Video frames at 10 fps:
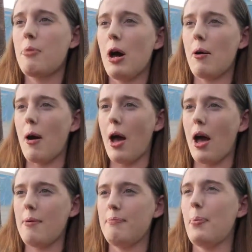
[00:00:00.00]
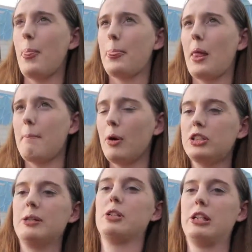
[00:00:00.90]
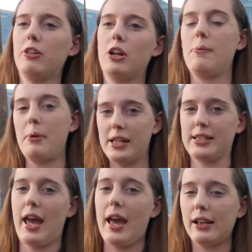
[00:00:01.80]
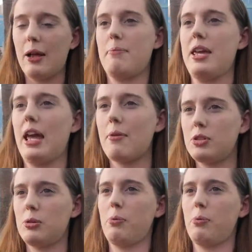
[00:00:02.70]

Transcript: But multi-material on a big scale and being able to